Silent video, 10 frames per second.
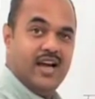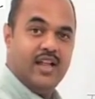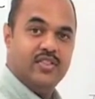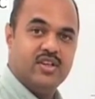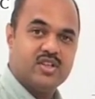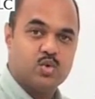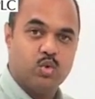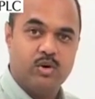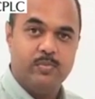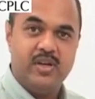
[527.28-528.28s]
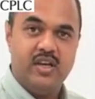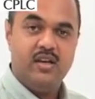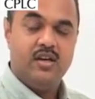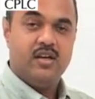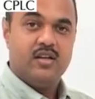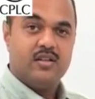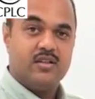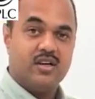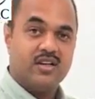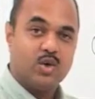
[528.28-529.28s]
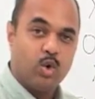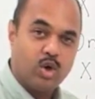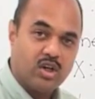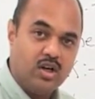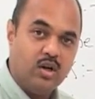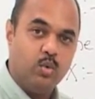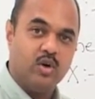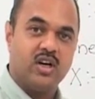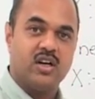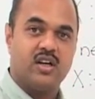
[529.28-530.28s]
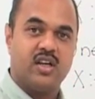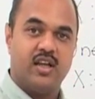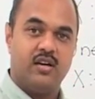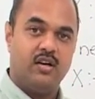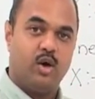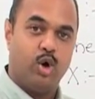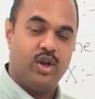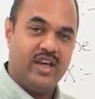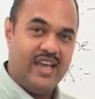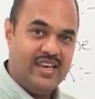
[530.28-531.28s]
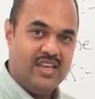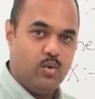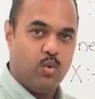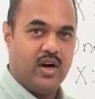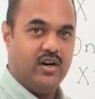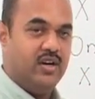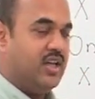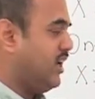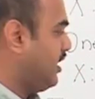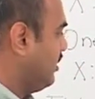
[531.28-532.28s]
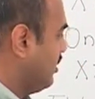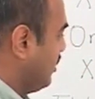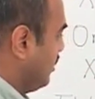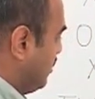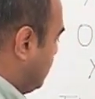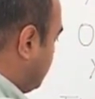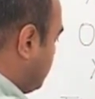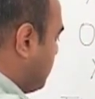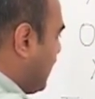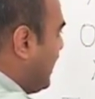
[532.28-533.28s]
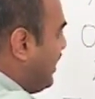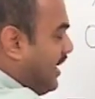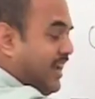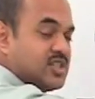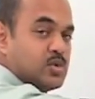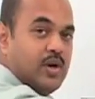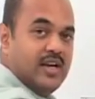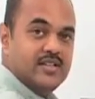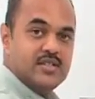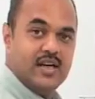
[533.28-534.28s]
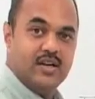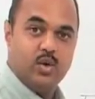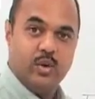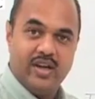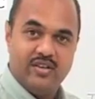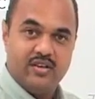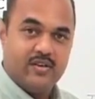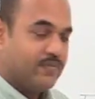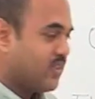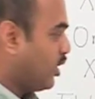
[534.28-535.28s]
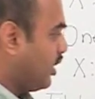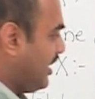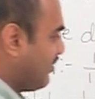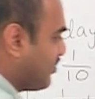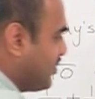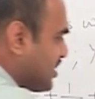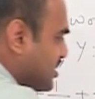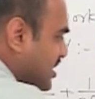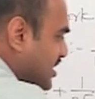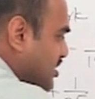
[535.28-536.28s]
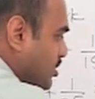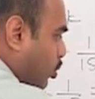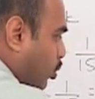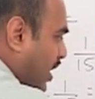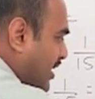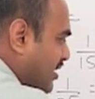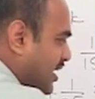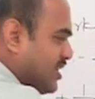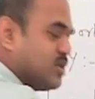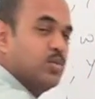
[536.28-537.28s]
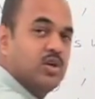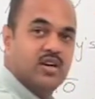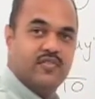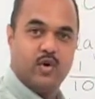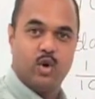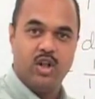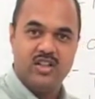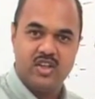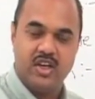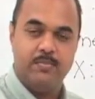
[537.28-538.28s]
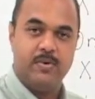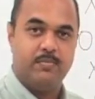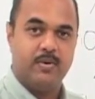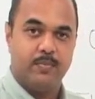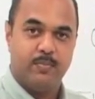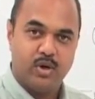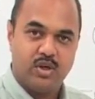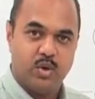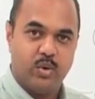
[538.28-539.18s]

and this would be the total work done on any one day by x, y and z together. Now if this is one day's work for all three people put